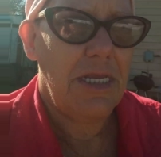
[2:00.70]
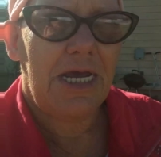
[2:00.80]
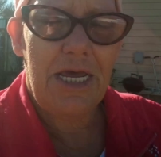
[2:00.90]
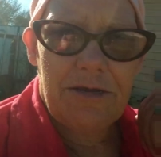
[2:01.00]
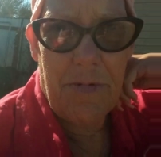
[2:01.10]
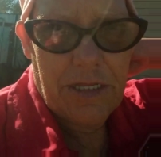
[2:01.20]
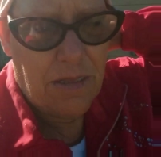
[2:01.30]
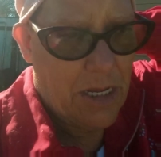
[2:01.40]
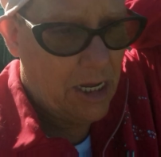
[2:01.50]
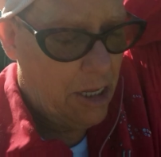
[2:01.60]
dang, my
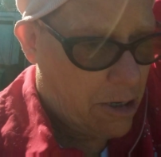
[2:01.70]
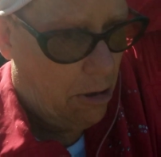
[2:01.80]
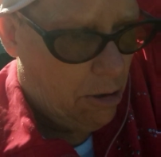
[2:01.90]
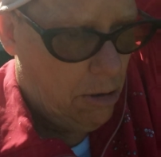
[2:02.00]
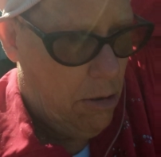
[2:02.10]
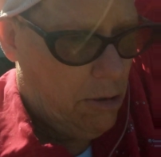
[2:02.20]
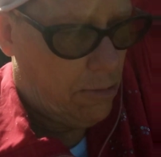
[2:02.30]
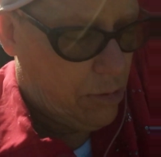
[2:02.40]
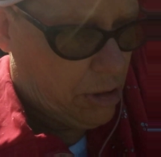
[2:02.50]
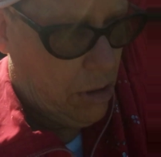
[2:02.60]
neck
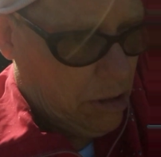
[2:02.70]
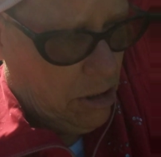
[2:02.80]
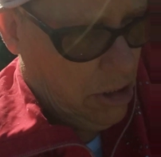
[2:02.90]
hurts.